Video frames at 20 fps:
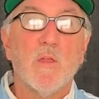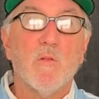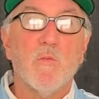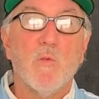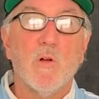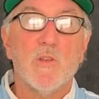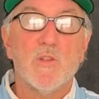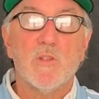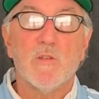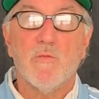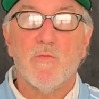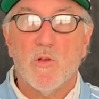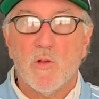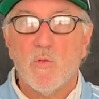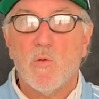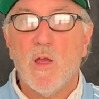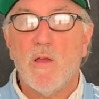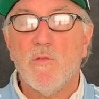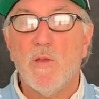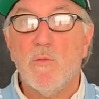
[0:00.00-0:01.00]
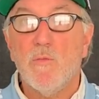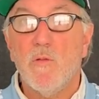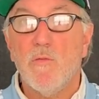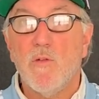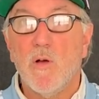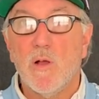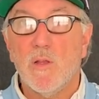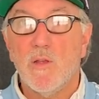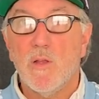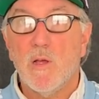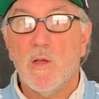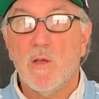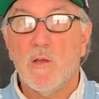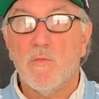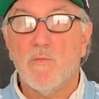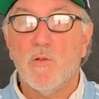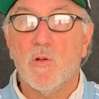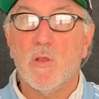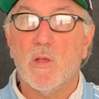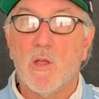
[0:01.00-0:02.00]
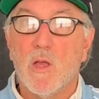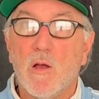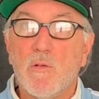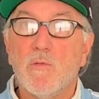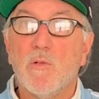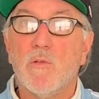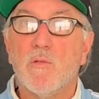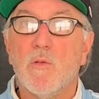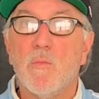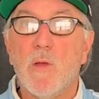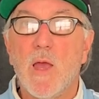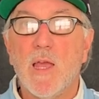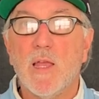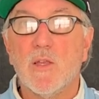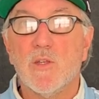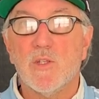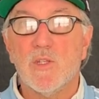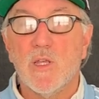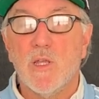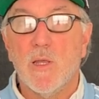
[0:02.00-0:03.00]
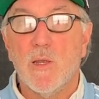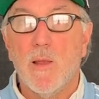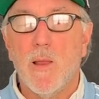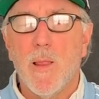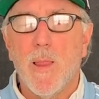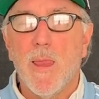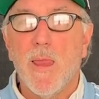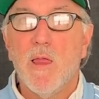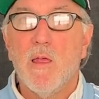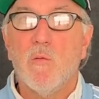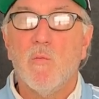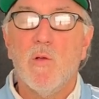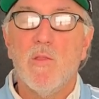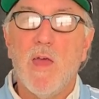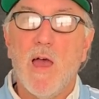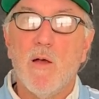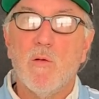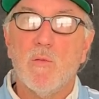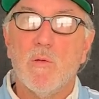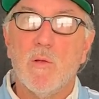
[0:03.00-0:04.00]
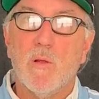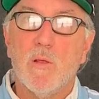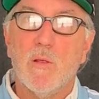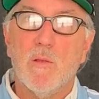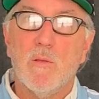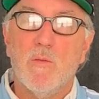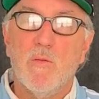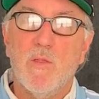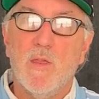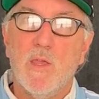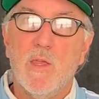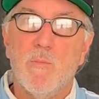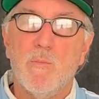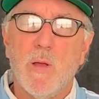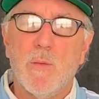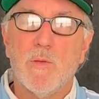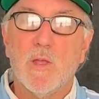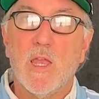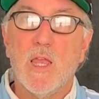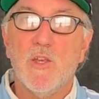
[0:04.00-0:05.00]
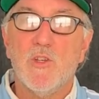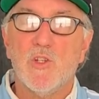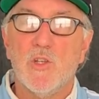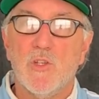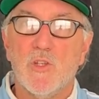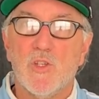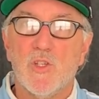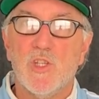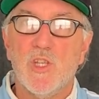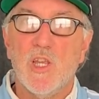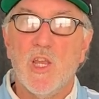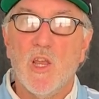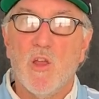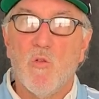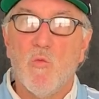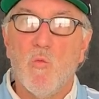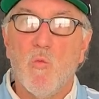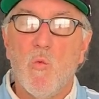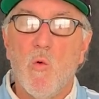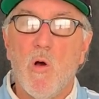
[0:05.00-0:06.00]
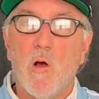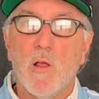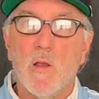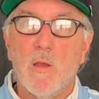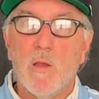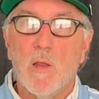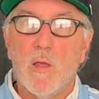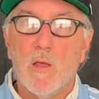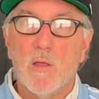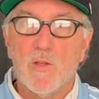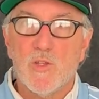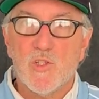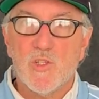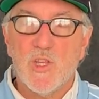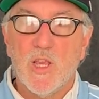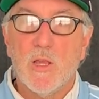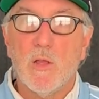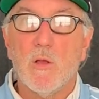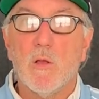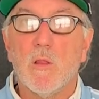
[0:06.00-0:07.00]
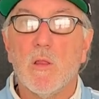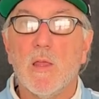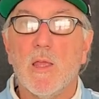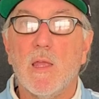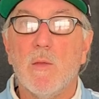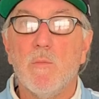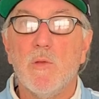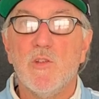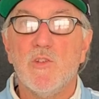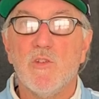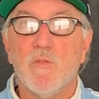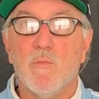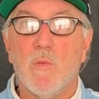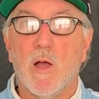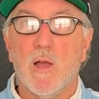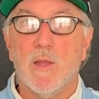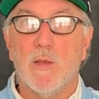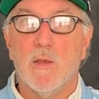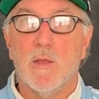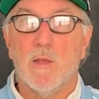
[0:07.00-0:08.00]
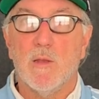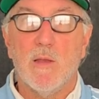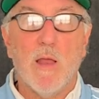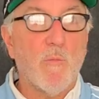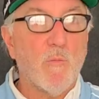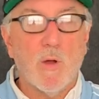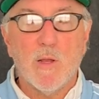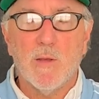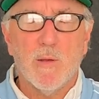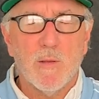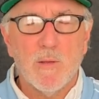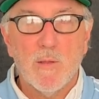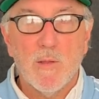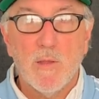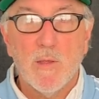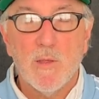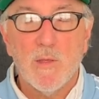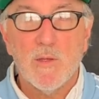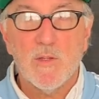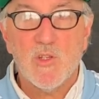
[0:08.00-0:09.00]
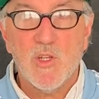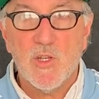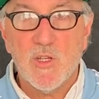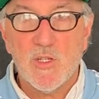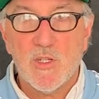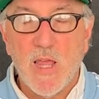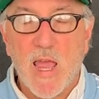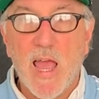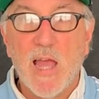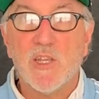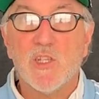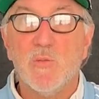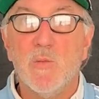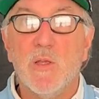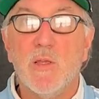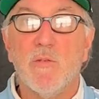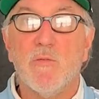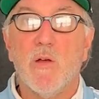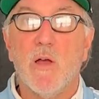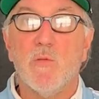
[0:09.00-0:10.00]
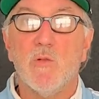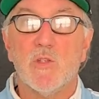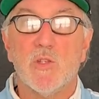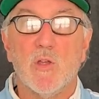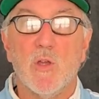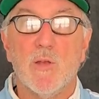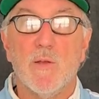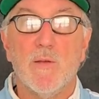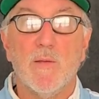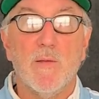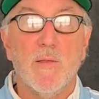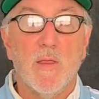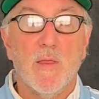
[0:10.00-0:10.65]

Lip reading: was to photograph Henry Fonda for the cover of a magazine without the publication seeing one single image of mine, not one. She just asked me if I was good.